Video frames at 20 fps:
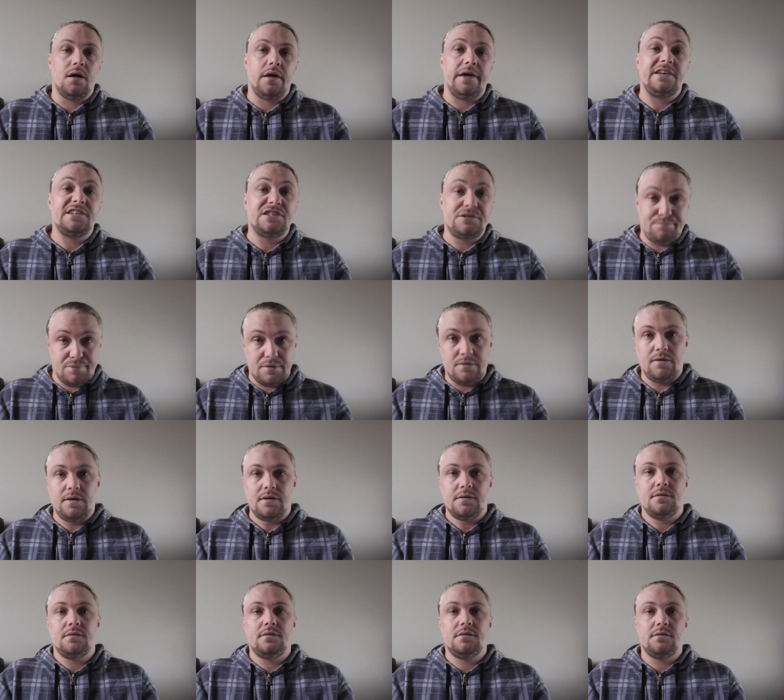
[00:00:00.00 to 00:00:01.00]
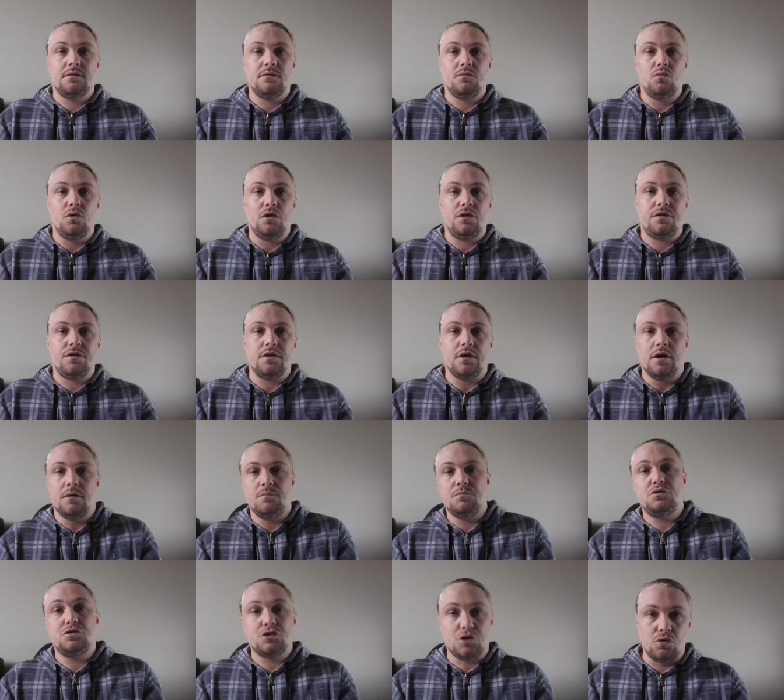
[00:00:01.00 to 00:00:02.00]
experience with
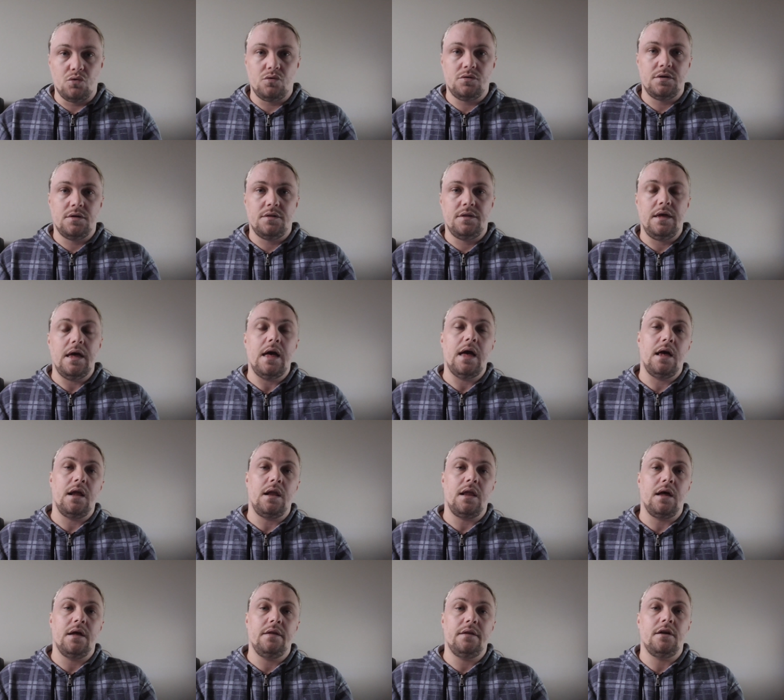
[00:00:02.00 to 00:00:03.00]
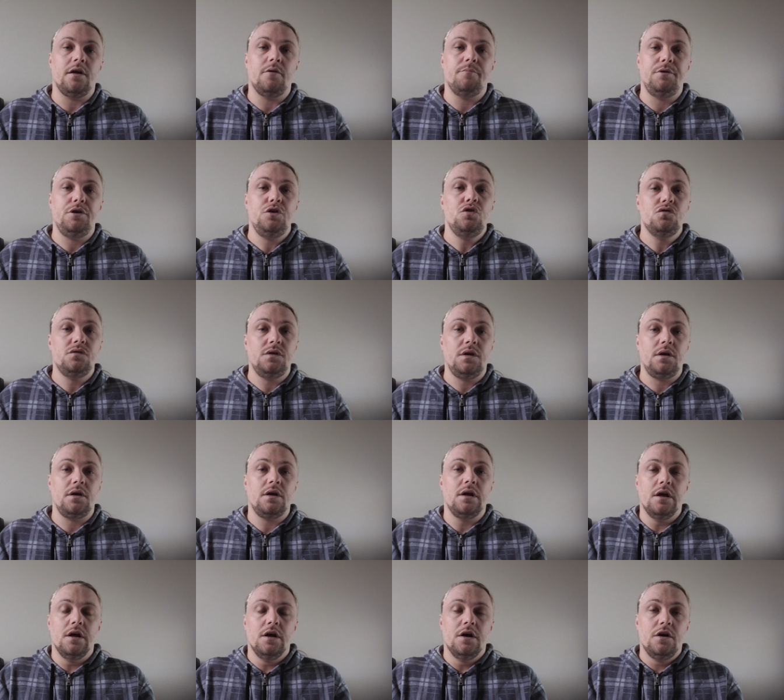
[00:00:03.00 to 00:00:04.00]
Scoot, the airline that I'll be
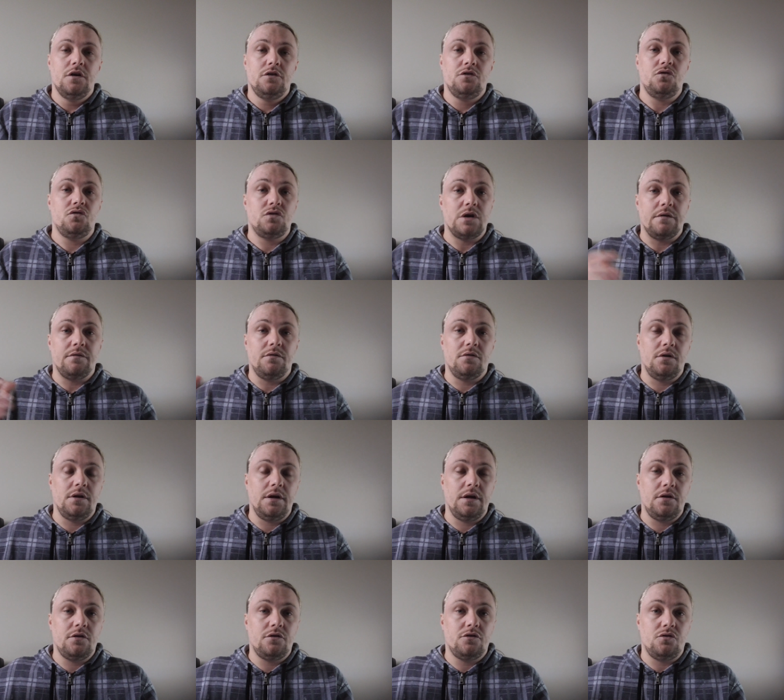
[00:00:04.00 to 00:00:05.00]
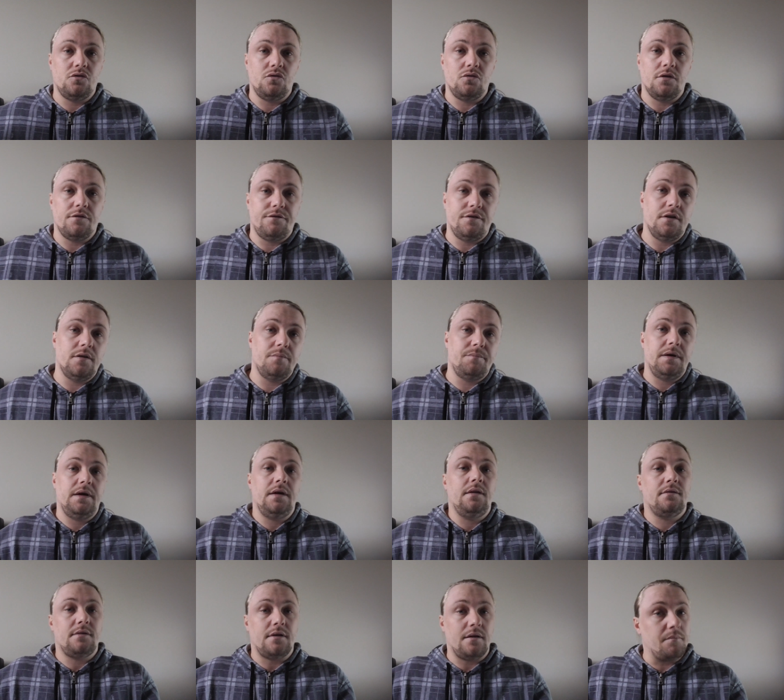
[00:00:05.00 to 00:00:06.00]
using to traveling to the
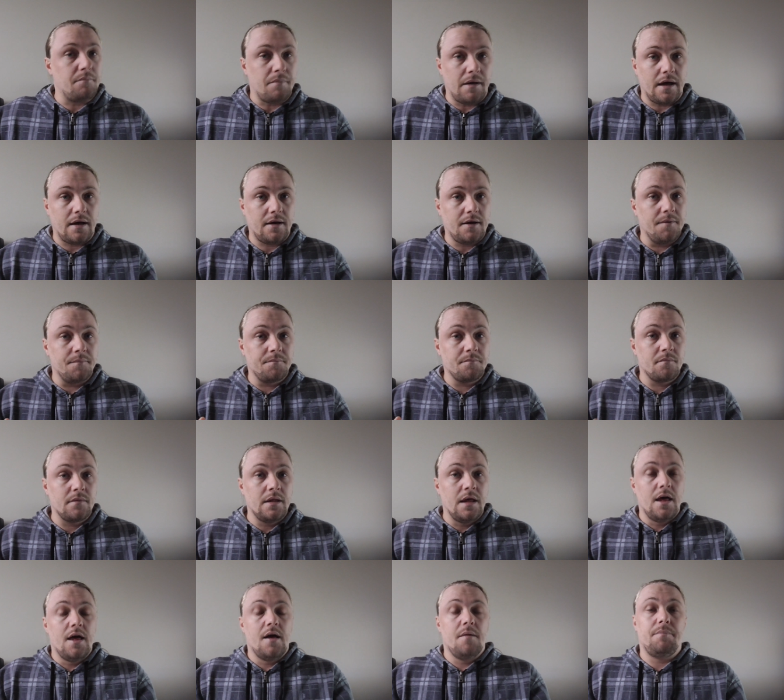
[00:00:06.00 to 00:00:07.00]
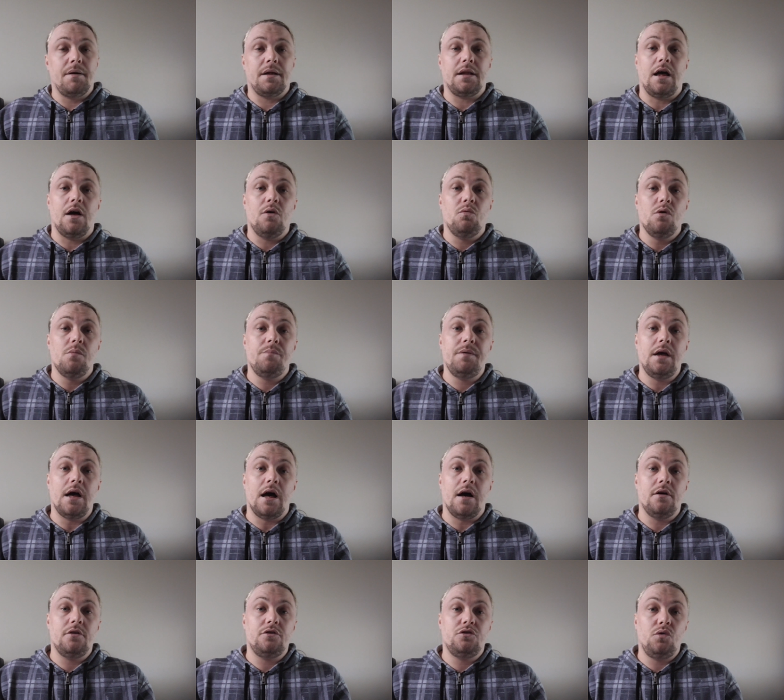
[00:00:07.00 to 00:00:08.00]
Philippines and back. But I will be
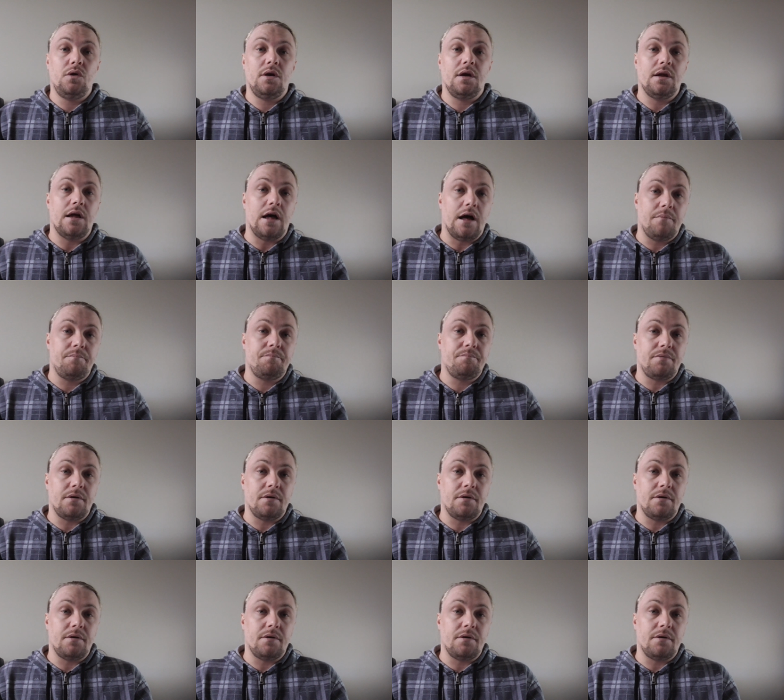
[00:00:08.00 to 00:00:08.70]
doing an